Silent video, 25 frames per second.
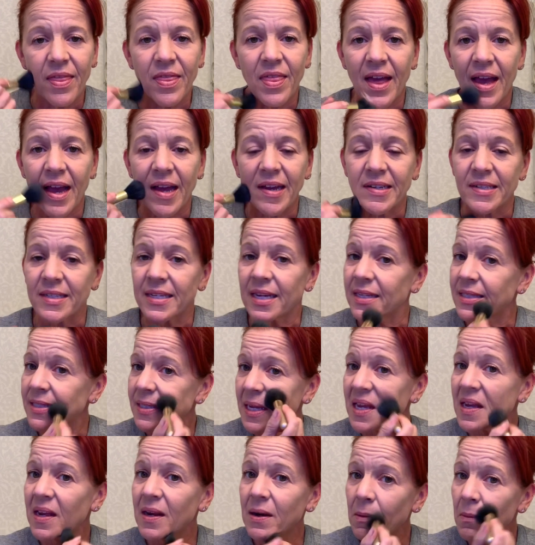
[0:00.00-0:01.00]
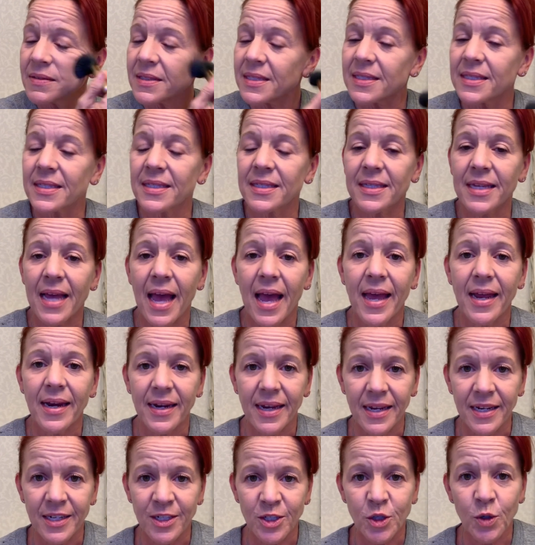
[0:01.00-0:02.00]
that doesn't
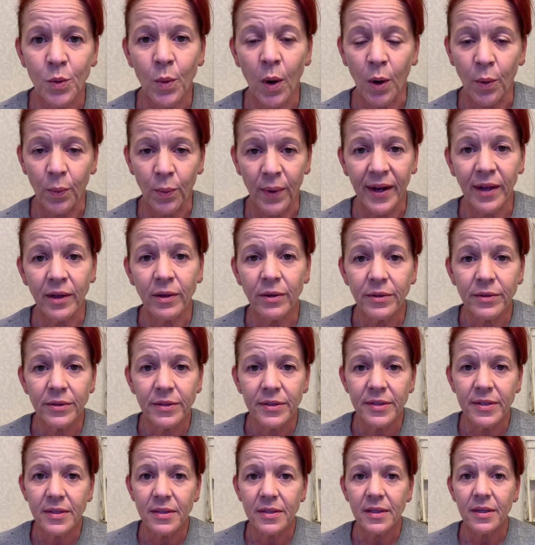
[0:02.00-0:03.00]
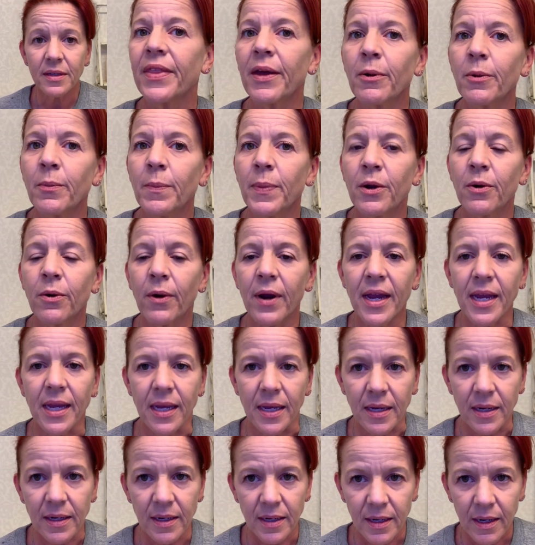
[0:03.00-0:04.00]
set into our wrinkles, that would be
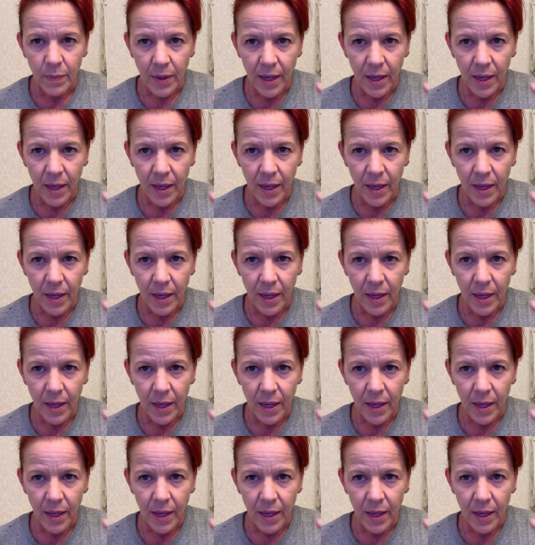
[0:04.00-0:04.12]
great.